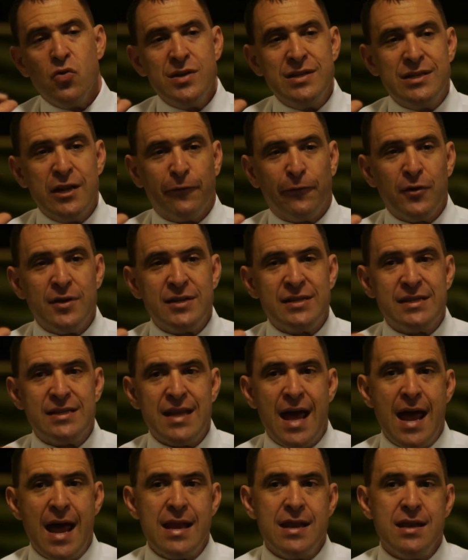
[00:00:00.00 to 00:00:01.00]
The only
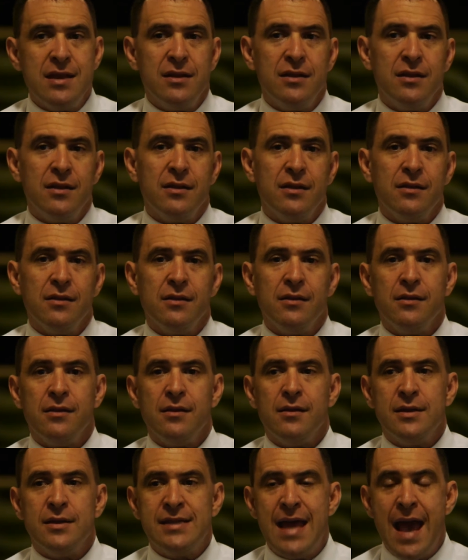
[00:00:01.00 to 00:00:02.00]
difference that
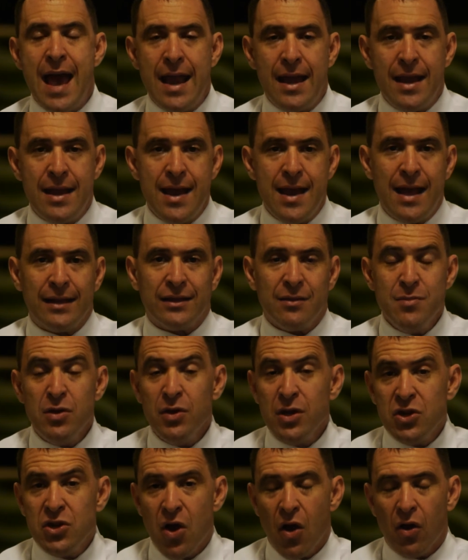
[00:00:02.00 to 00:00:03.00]
is added at the
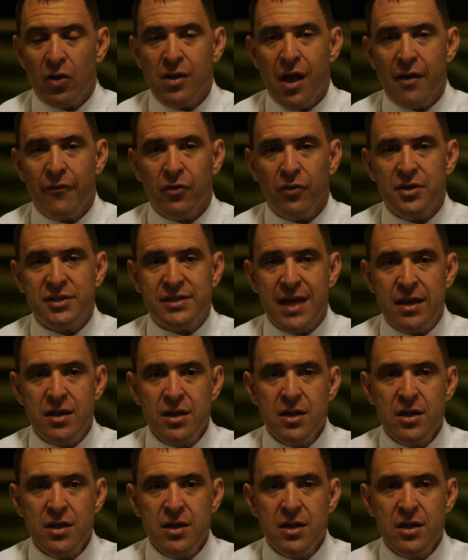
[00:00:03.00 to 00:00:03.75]
$1 million level is